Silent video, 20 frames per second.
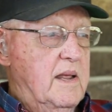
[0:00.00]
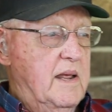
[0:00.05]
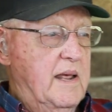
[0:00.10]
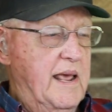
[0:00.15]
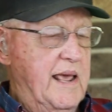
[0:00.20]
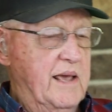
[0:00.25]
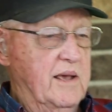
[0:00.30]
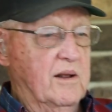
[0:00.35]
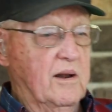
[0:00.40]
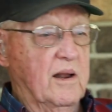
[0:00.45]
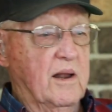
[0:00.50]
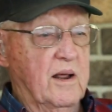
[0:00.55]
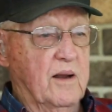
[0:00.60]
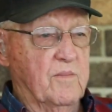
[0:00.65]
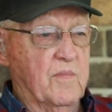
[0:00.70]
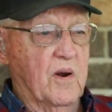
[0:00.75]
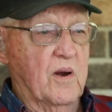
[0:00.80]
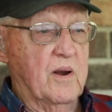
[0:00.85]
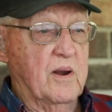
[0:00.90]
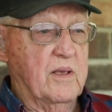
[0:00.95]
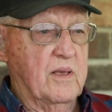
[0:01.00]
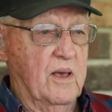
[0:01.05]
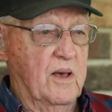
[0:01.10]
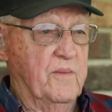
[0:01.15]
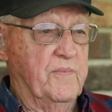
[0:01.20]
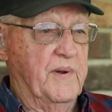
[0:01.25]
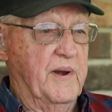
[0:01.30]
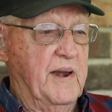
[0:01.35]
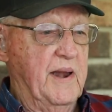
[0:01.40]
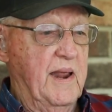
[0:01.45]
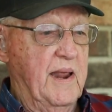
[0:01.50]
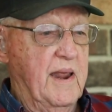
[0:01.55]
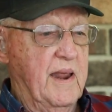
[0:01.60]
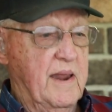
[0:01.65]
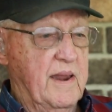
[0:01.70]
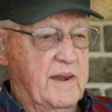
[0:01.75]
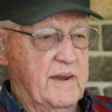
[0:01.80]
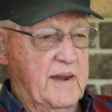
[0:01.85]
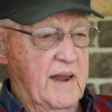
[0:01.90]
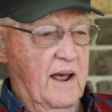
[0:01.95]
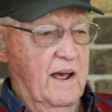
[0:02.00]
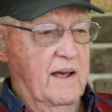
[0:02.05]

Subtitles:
Hiegel Lumber Company. Yeah.